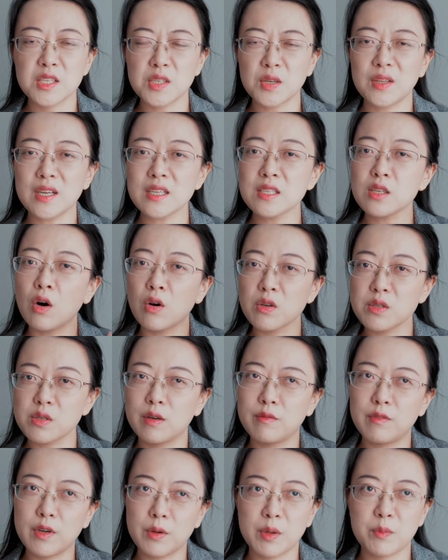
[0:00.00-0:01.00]
So that's
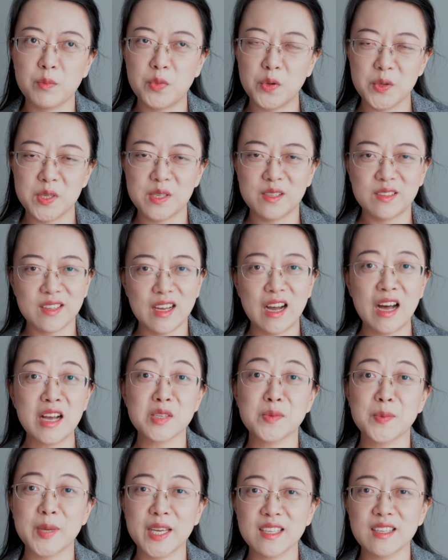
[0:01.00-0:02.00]
also a very important
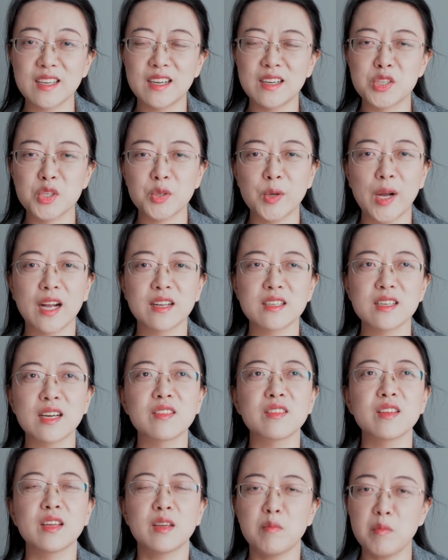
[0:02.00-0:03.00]
aspect that attracts,
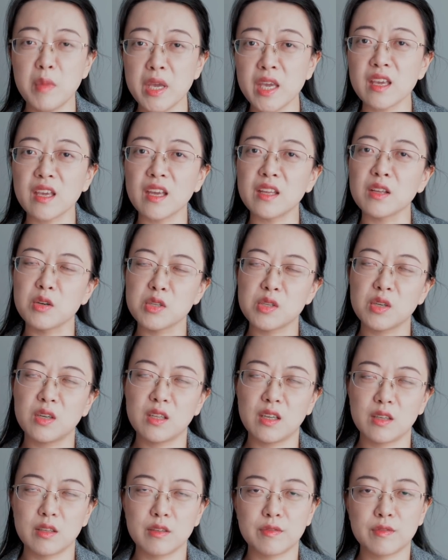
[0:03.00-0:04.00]
I think, me and also a
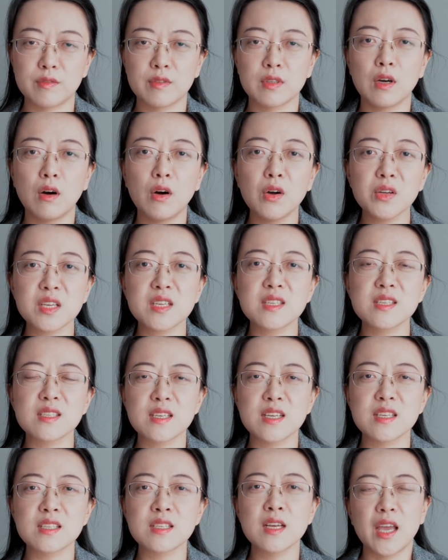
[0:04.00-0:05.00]
lot of
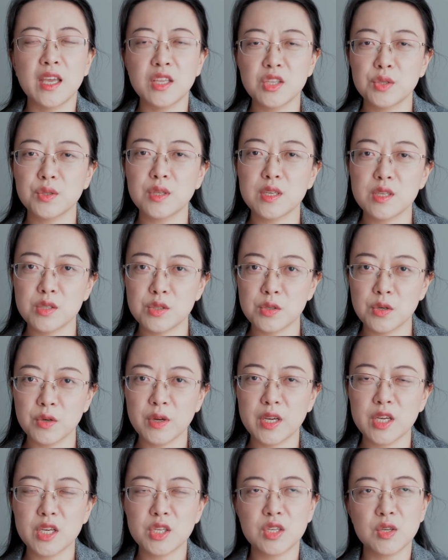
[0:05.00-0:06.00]
audiences into the
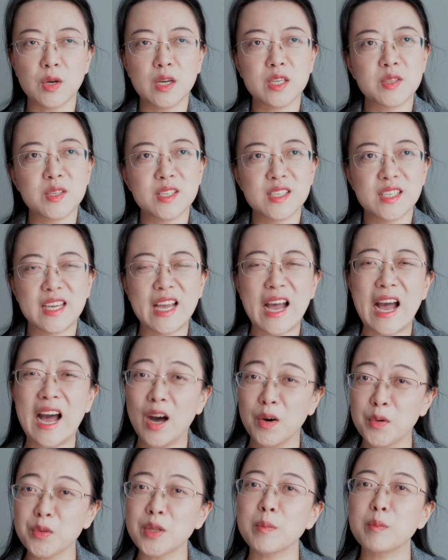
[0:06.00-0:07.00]
story, trying to see
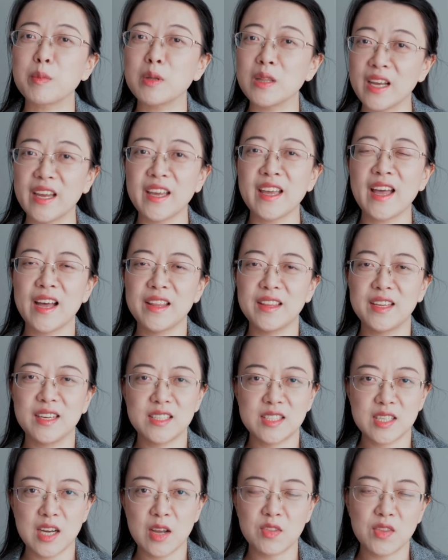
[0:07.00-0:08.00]
how they play at
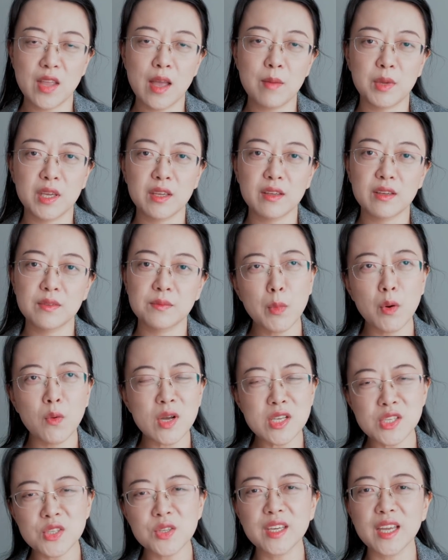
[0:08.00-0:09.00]
that dynamic. But
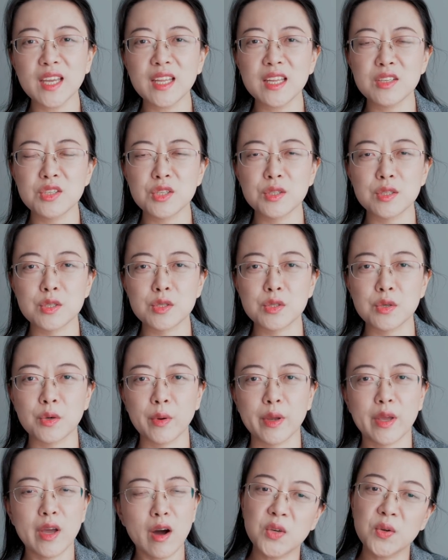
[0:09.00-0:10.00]
once you get into the
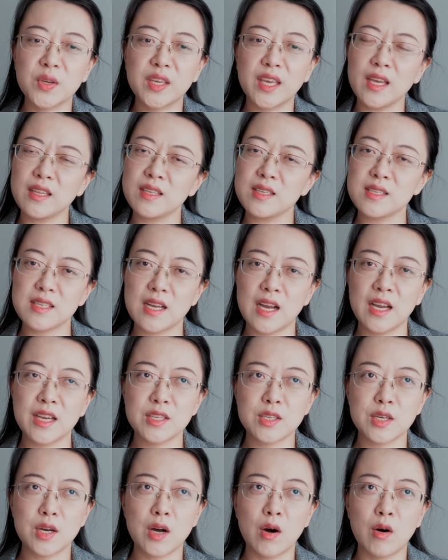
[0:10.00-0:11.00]
story, you get the
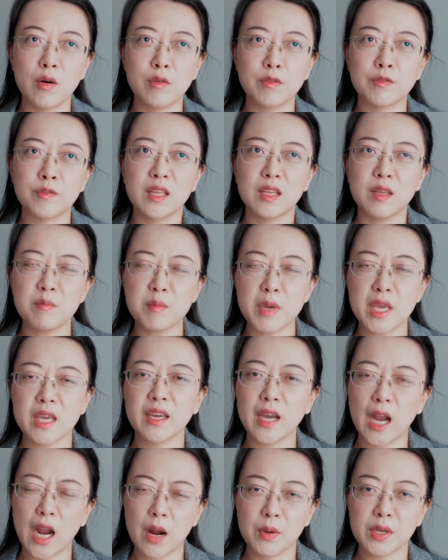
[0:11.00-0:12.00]
side of the
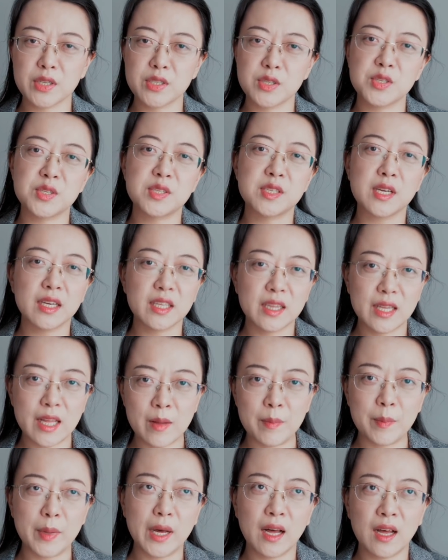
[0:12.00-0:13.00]
main character's
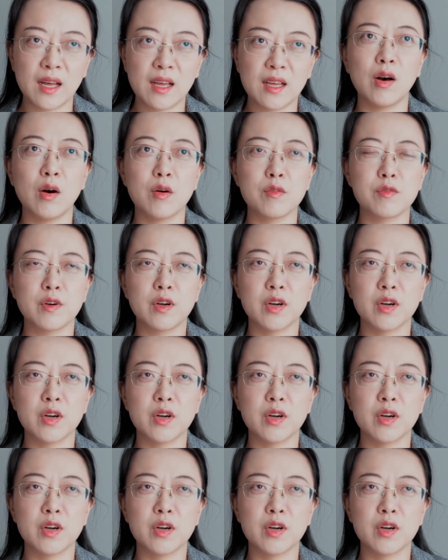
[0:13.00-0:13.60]
dilemma of